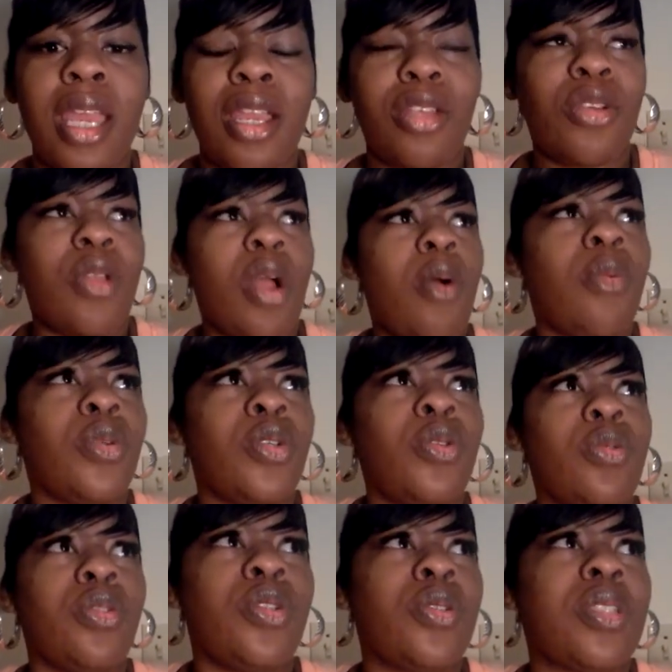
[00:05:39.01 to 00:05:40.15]

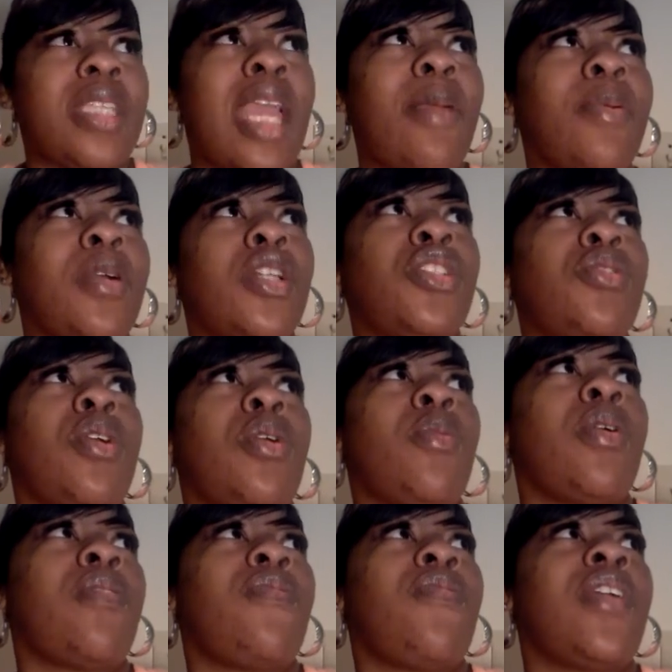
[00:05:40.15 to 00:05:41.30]
You stay because you don't
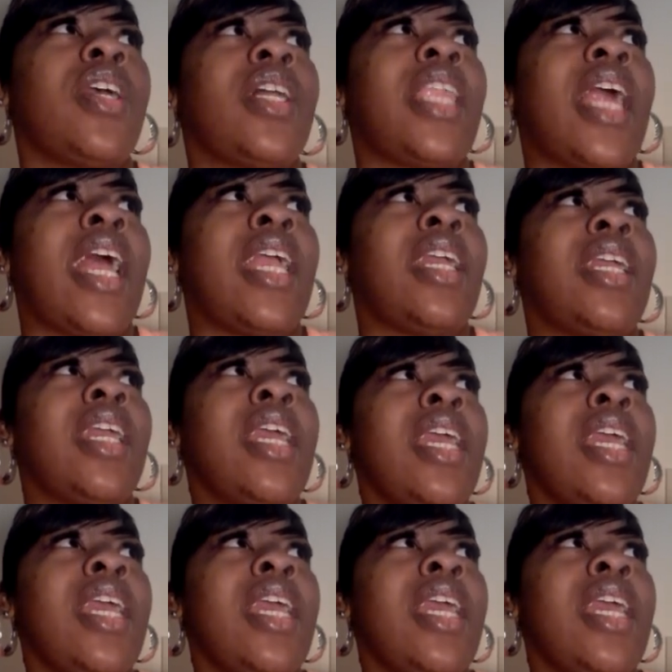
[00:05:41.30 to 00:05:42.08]
want to feel like